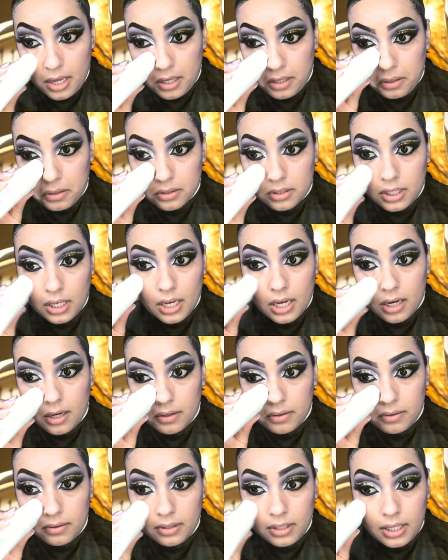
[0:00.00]
You see
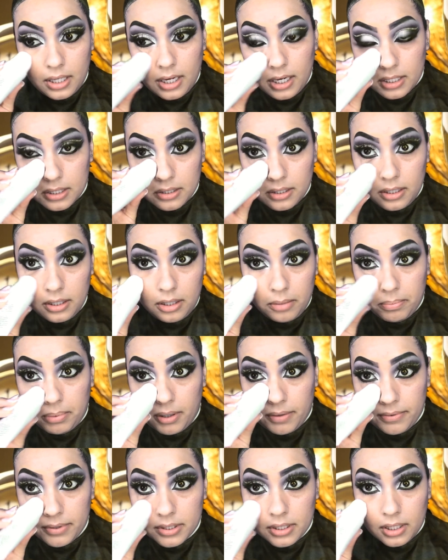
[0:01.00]
how it actually
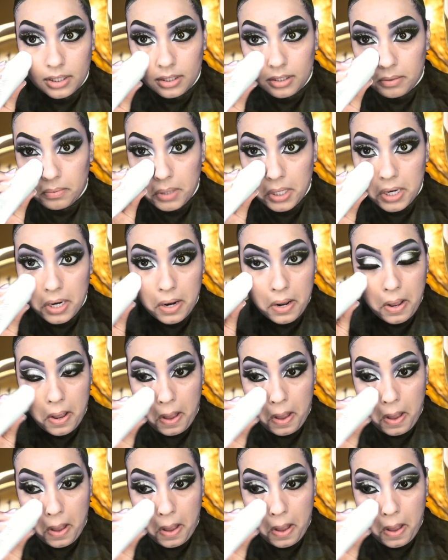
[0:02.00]
depuffs a little bit?